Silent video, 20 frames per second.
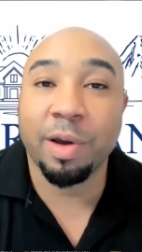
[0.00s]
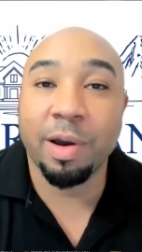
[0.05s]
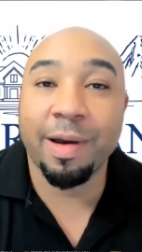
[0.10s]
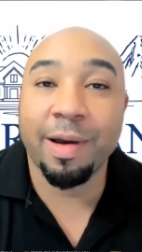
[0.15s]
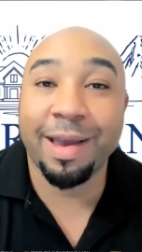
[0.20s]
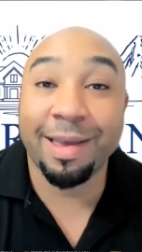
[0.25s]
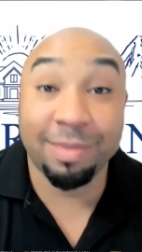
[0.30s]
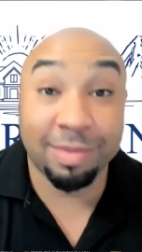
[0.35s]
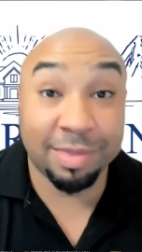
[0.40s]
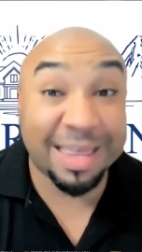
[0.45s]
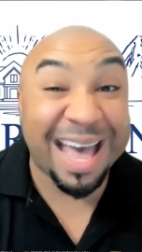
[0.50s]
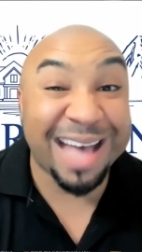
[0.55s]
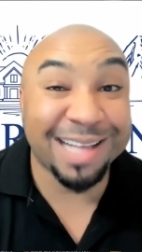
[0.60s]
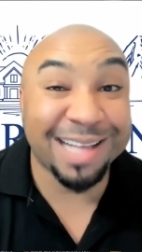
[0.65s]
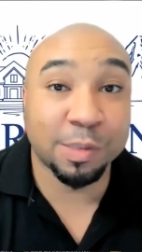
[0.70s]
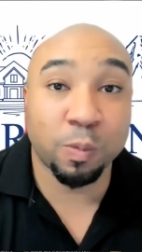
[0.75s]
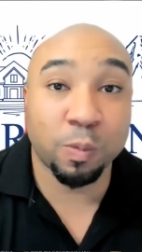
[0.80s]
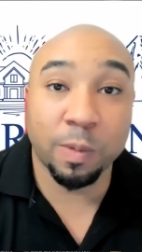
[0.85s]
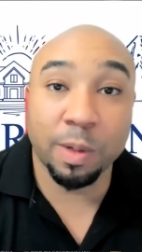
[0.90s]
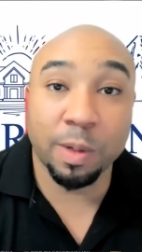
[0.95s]
All right,
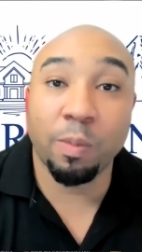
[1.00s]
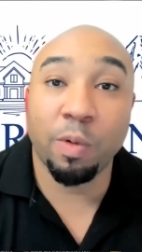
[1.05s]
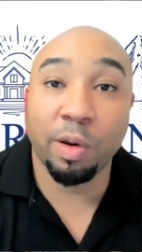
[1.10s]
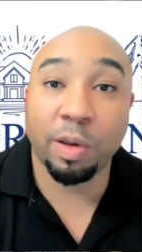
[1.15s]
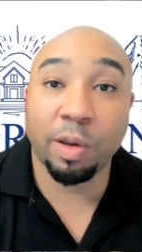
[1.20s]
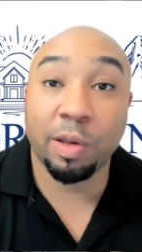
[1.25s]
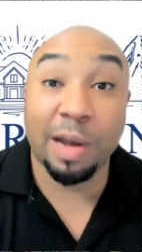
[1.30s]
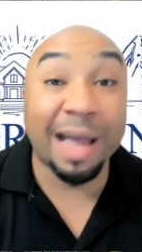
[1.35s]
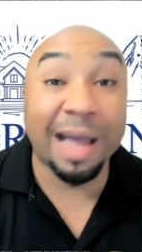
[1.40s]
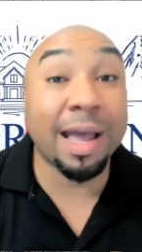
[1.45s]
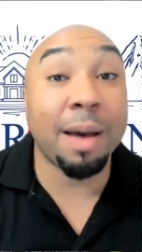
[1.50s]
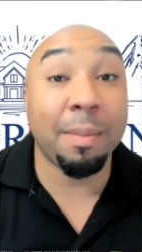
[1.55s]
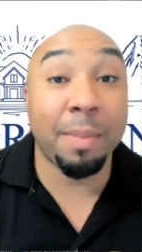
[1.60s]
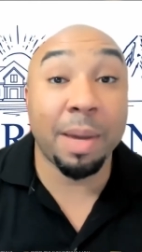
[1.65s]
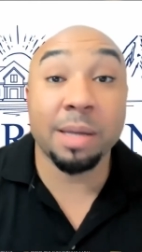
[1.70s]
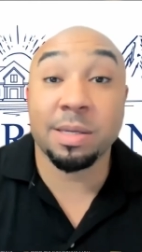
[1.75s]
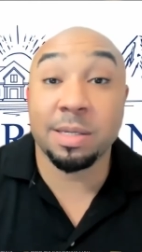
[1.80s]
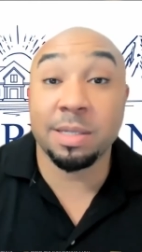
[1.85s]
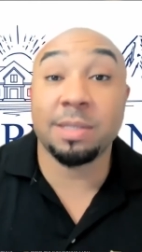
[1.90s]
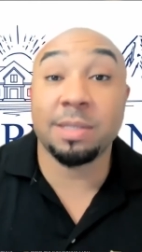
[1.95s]
that's what I'm working. I got
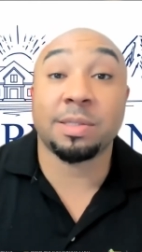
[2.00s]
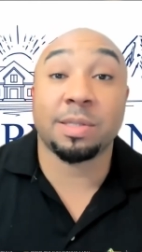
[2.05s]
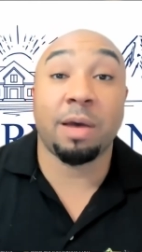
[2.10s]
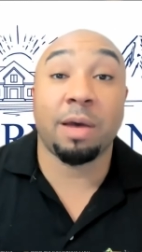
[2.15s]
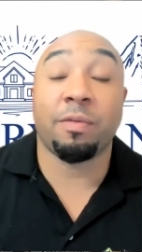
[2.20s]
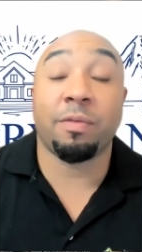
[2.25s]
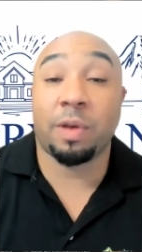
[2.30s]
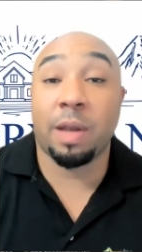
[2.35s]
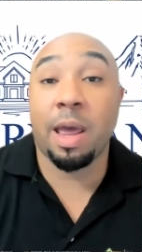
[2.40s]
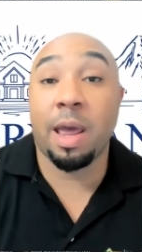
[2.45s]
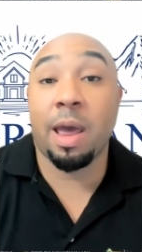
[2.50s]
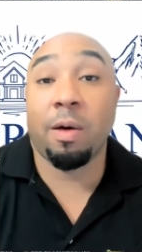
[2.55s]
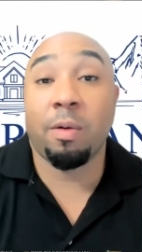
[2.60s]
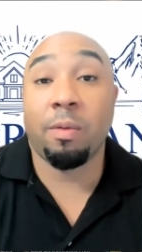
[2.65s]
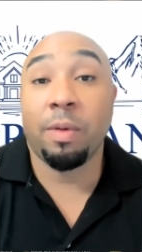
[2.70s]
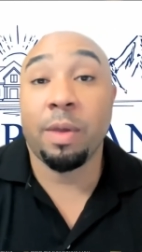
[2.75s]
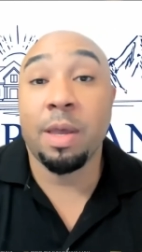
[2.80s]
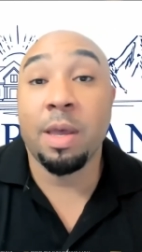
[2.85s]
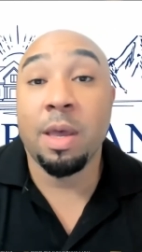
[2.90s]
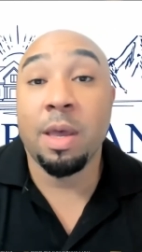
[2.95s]
my kids covered now,
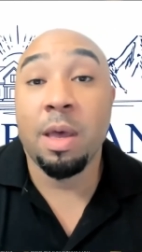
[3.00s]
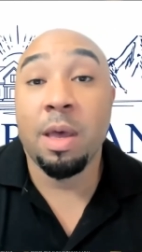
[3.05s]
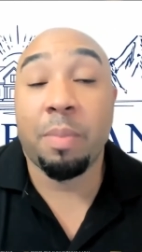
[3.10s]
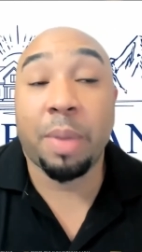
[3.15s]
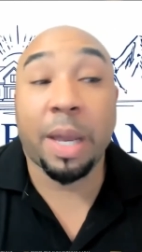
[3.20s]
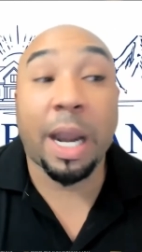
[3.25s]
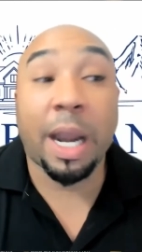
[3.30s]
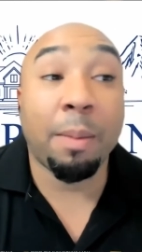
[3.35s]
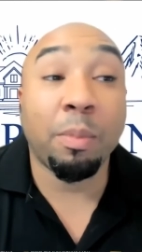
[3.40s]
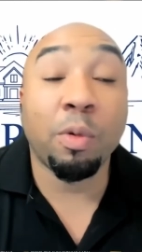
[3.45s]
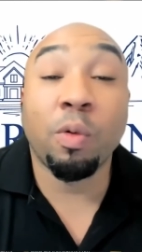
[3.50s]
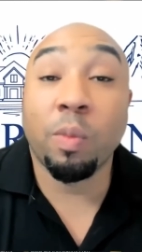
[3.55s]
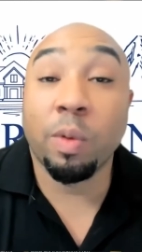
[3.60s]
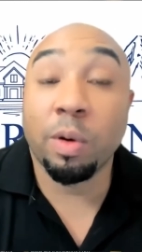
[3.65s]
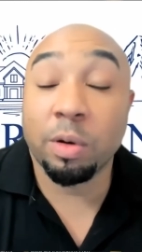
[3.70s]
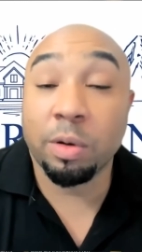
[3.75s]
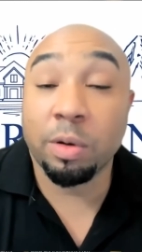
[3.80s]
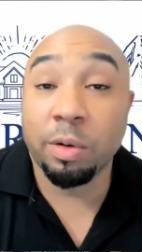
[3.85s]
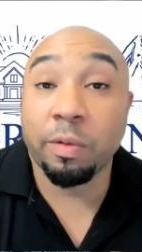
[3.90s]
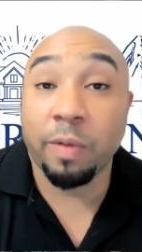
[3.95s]
but I'm going to
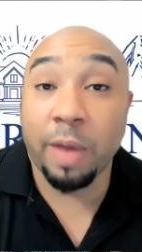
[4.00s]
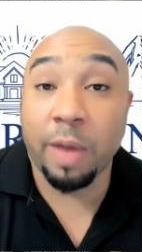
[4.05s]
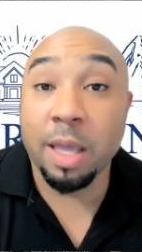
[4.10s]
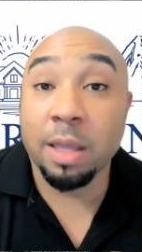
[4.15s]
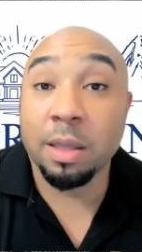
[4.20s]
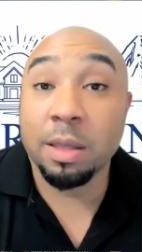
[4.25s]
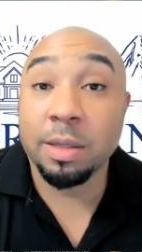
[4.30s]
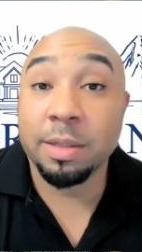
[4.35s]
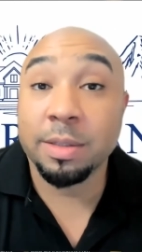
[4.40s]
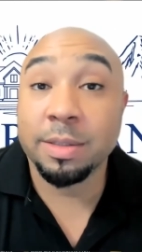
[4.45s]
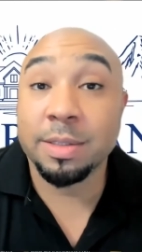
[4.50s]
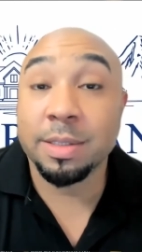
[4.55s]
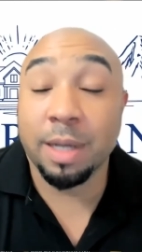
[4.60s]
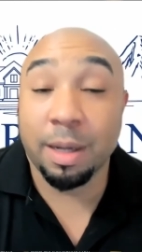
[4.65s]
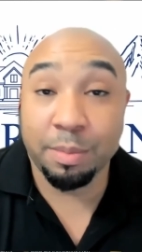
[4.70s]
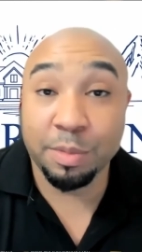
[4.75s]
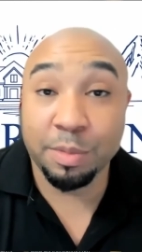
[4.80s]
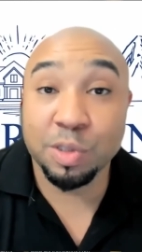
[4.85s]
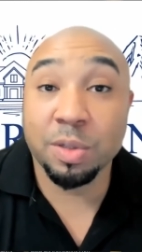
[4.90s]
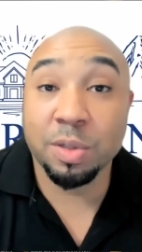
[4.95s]
work on grandkids.
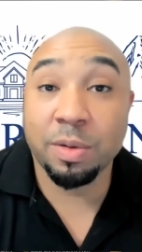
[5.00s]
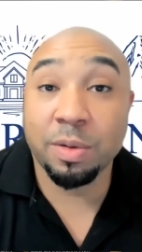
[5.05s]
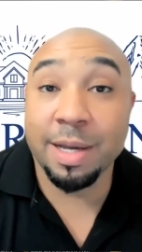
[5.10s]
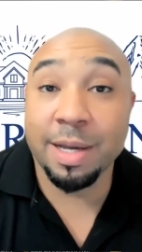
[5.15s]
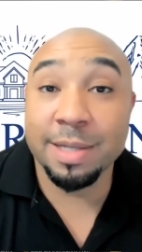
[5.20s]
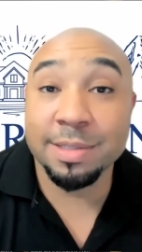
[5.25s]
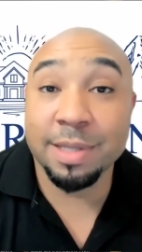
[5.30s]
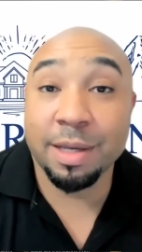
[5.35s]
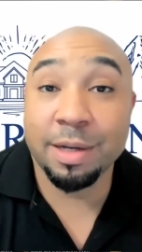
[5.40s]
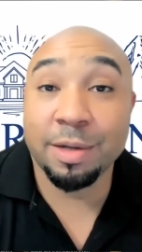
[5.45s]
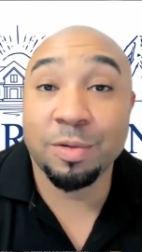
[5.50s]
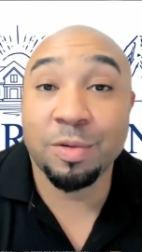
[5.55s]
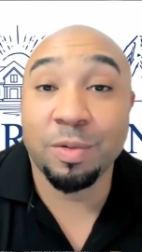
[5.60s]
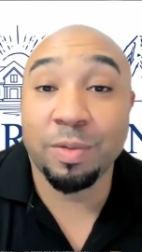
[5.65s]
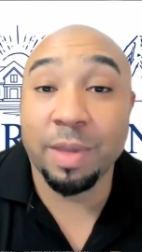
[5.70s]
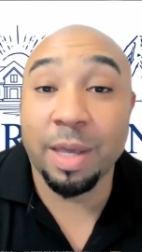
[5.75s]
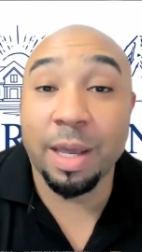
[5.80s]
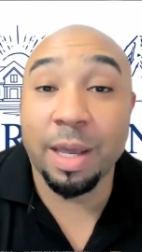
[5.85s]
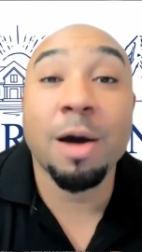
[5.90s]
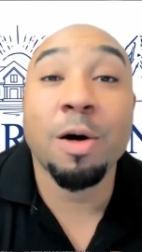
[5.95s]
I'm going to show you guys how to
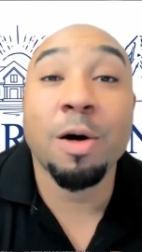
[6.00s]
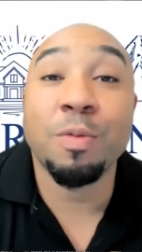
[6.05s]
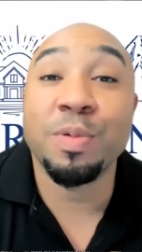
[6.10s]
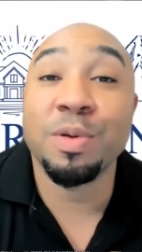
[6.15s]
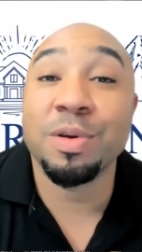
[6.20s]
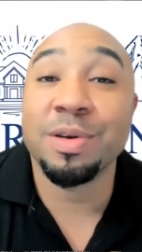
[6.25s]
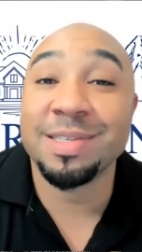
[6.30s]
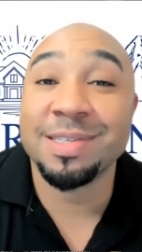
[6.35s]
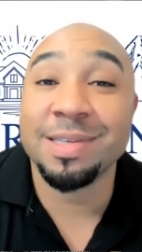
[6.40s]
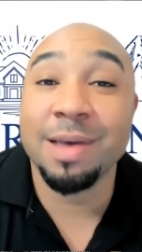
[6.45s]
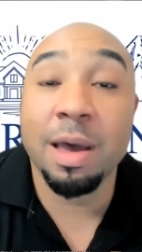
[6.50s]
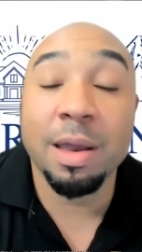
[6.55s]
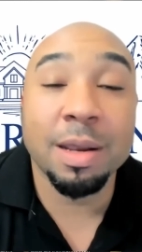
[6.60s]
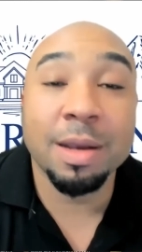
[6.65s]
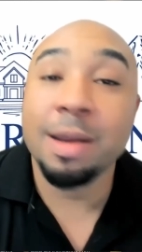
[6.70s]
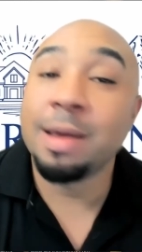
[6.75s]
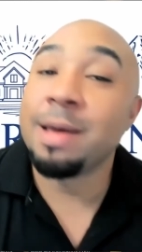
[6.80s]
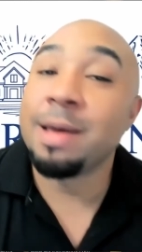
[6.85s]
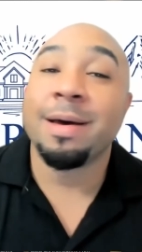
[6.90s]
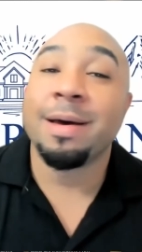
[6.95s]
do that. I hope you're excited.